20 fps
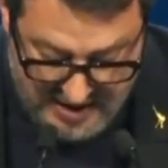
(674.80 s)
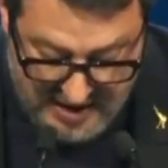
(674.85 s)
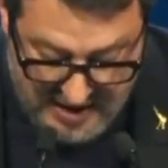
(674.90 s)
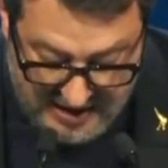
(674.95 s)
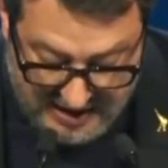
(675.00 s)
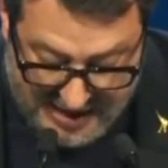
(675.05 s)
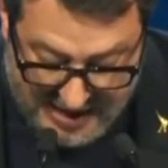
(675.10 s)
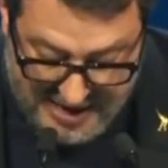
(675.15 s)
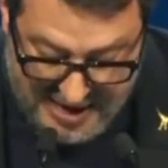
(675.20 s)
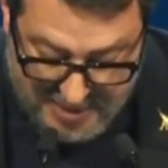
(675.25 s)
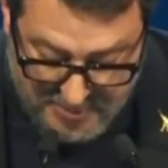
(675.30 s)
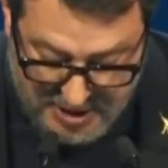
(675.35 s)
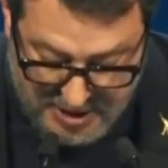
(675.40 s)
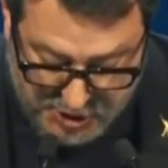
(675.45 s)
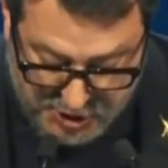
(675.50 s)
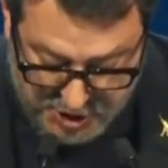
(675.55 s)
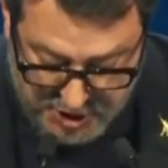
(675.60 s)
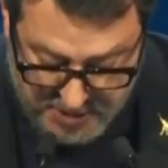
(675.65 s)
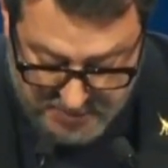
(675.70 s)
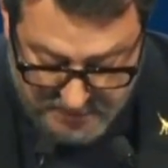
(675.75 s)
Dear
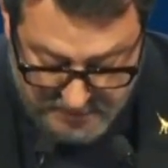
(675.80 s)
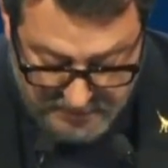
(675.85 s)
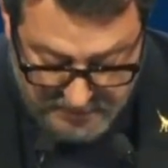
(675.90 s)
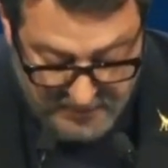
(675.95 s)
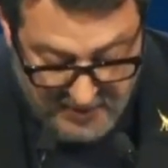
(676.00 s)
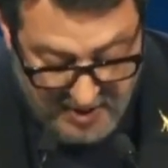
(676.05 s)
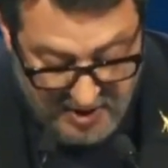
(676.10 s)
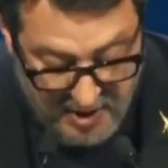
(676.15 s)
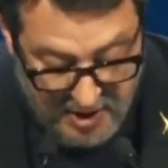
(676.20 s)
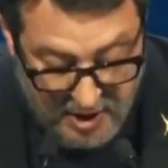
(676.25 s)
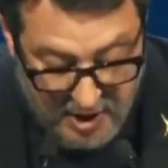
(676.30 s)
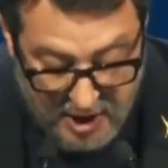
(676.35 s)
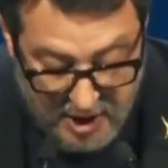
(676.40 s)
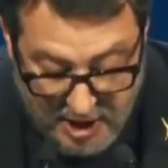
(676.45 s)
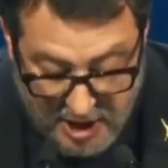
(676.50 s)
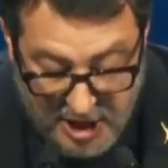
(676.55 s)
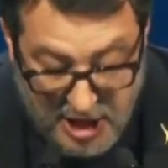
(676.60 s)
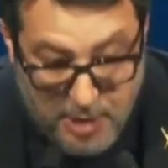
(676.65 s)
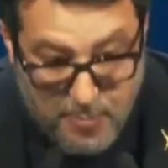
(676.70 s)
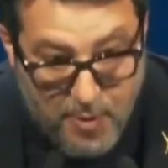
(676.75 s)
friends, the time is
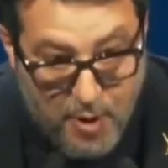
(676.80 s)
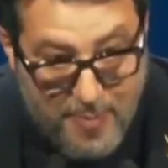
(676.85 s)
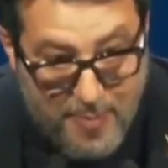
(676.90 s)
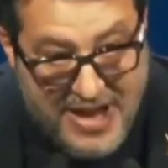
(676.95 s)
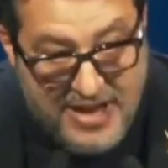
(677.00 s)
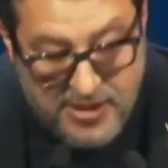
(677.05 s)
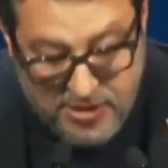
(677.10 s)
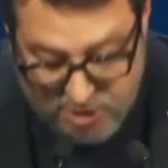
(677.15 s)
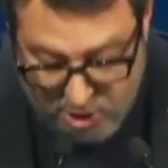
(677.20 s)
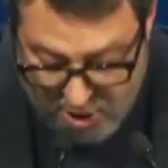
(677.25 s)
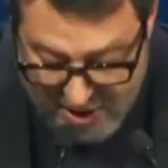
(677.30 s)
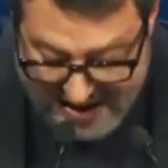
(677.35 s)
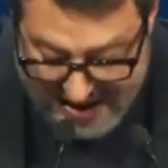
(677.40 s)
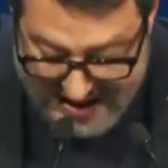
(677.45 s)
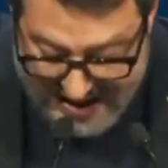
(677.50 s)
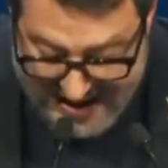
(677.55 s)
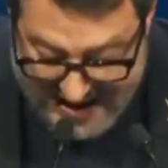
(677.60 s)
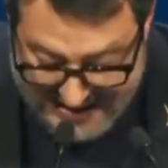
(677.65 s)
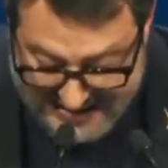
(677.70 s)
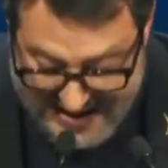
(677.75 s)
now, and we
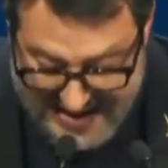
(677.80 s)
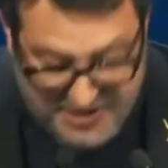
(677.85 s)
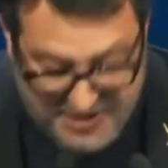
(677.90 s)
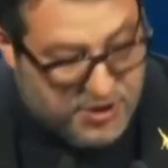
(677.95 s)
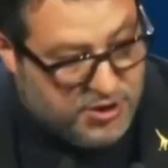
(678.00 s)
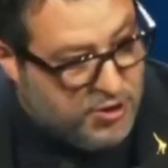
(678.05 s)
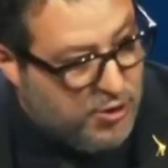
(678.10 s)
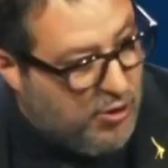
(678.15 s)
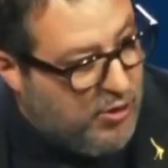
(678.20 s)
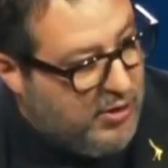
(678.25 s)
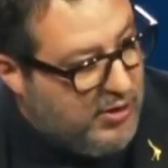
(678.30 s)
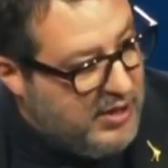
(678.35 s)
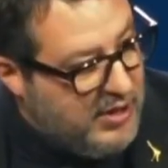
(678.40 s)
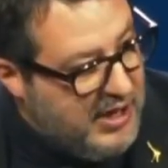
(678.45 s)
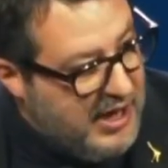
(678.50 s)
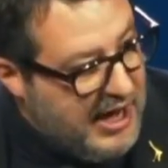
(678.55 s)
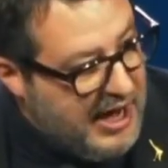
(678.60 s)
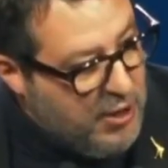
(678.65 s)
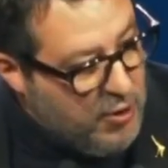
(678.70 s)
can no longer wait.